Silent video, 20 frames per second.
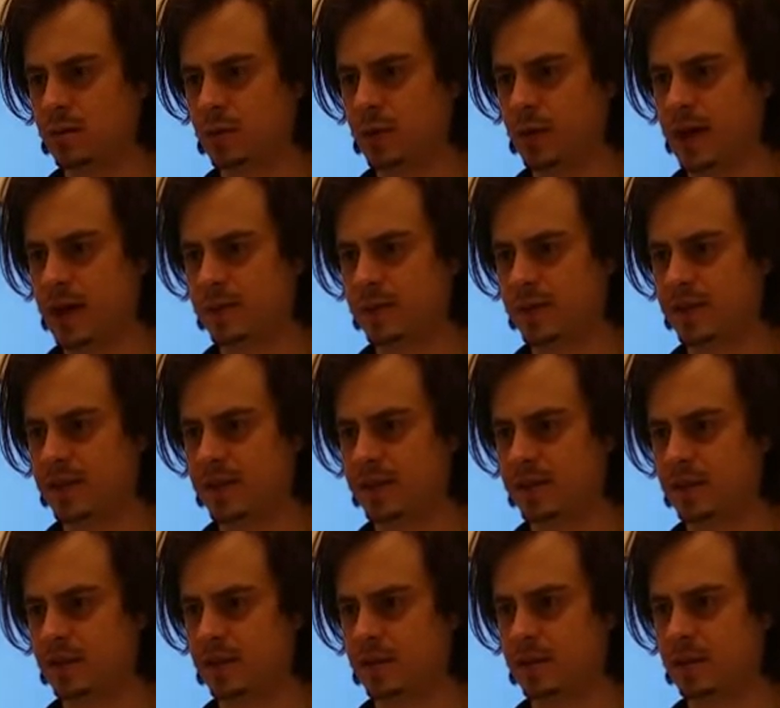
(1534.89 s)
Perhaps
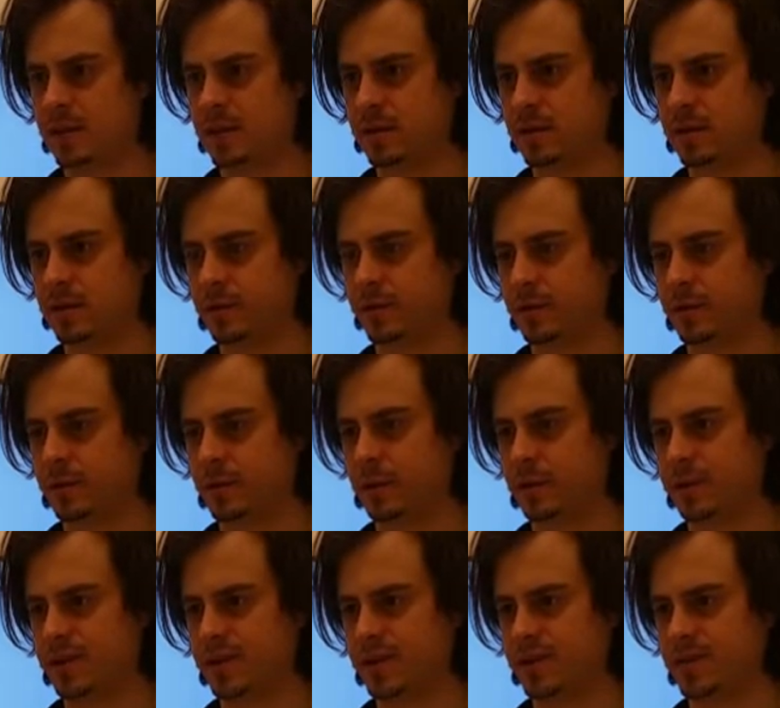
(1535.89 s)
it's under the
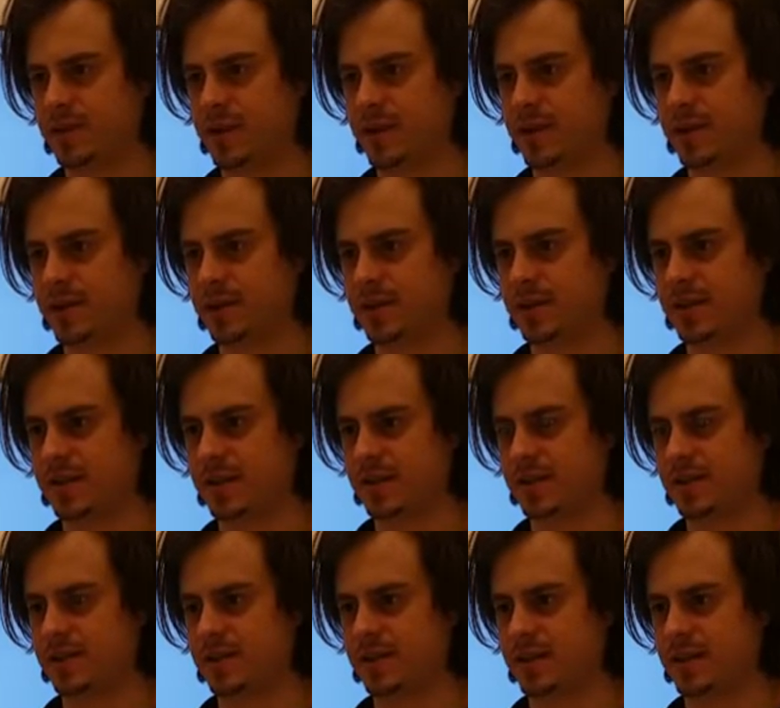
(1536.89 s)
origins of monetary
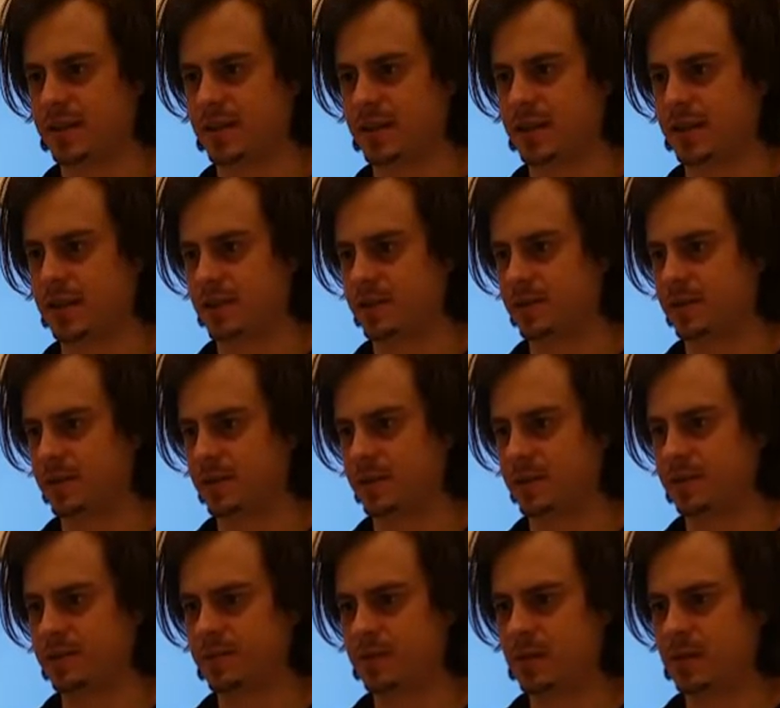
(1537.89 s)
systems. This is in the next
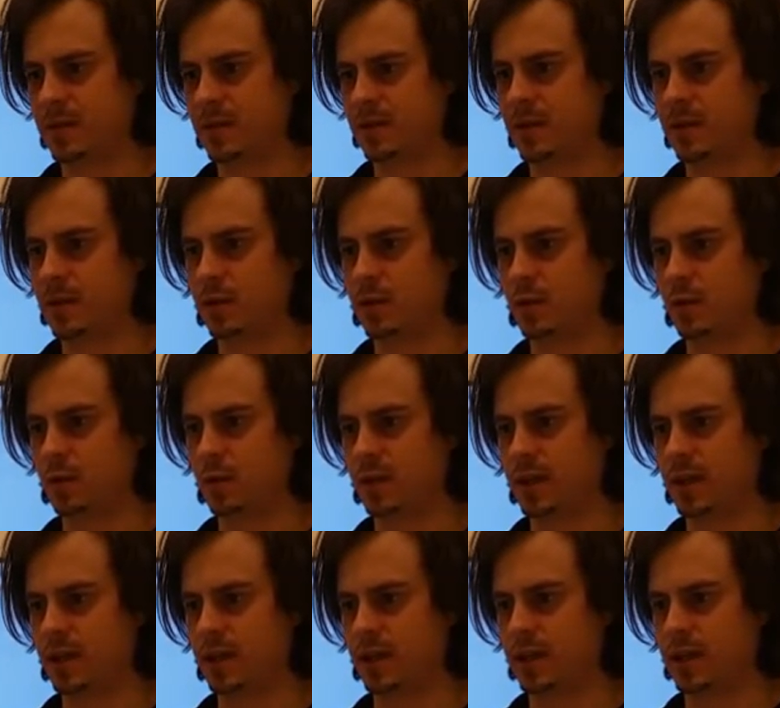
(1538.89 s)
one. Oh
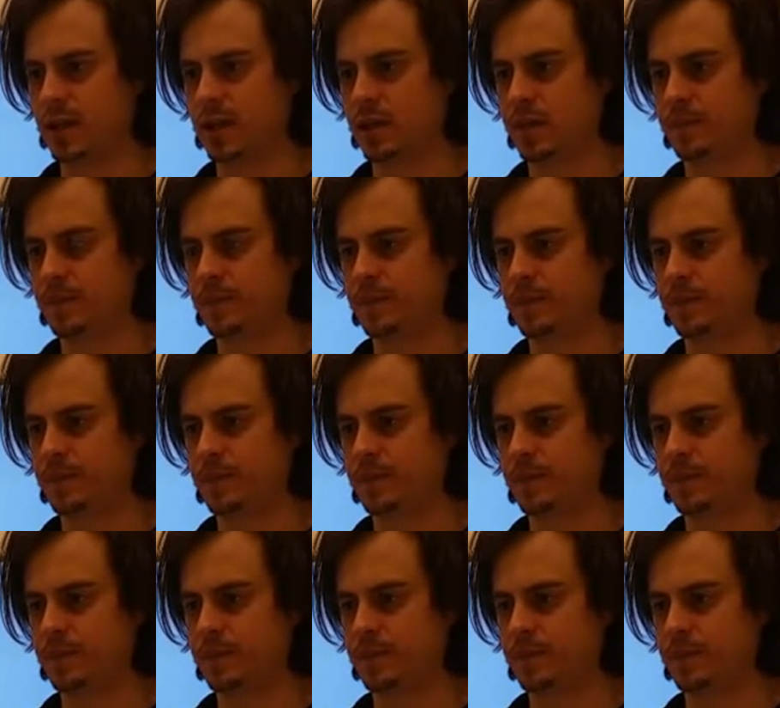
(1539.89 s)
well.